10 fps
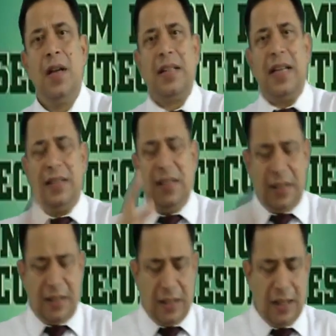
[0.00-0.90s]
That
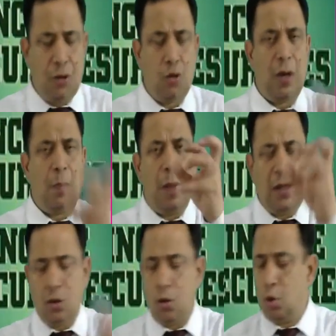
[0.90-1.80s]
this issuer
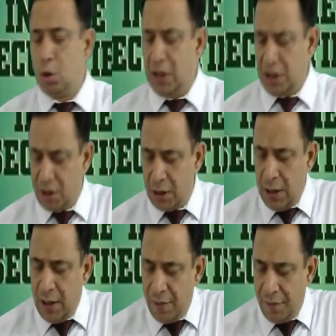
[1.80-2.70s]
must do
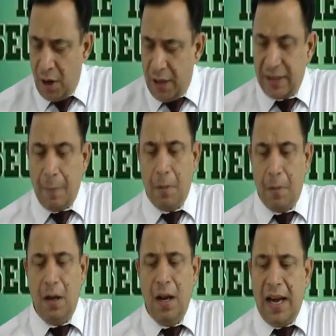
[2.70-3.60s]
this. For
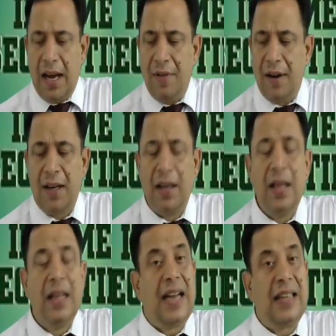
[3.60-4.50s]
example, I have written
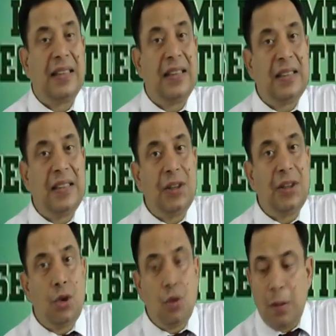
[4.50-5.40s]
that this
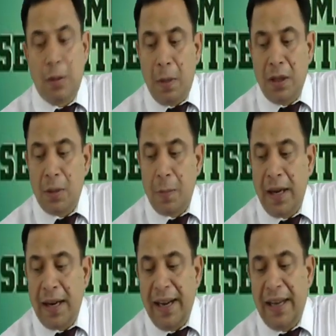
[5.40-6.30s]
issuer must
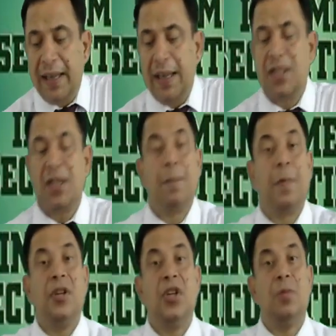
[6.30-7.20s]
make interest and
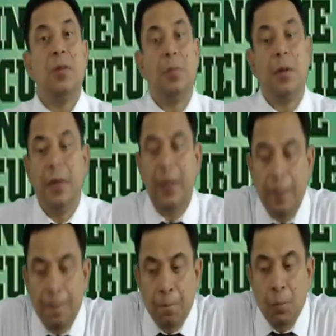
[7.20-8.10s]
principal payment.
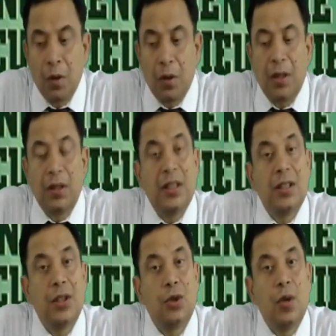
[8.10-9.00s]
That
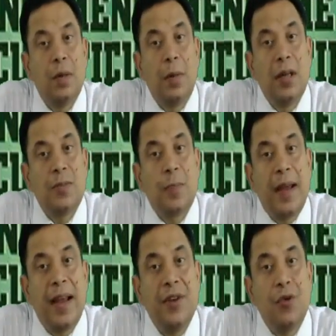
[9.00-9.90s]
this issuer must
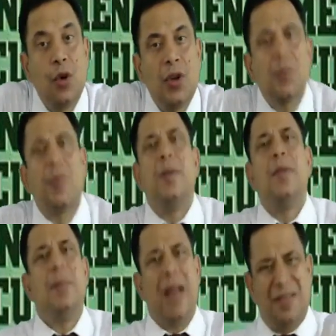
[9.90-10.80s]
pay insurance
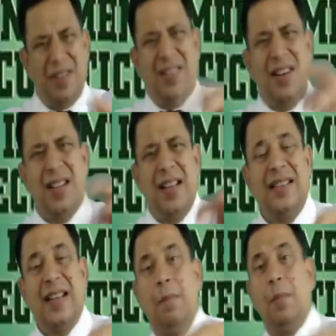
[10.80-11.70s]
premium. I have just written the
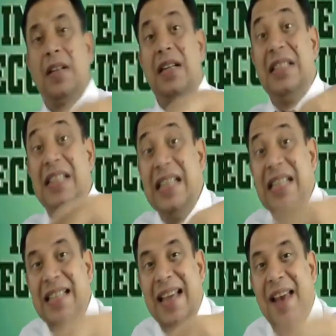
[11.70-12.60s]
example that
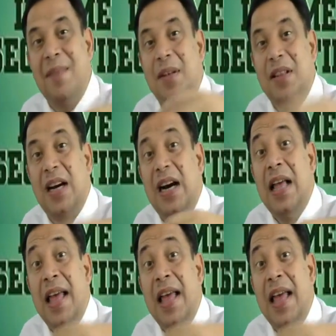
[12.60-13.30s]
these can be the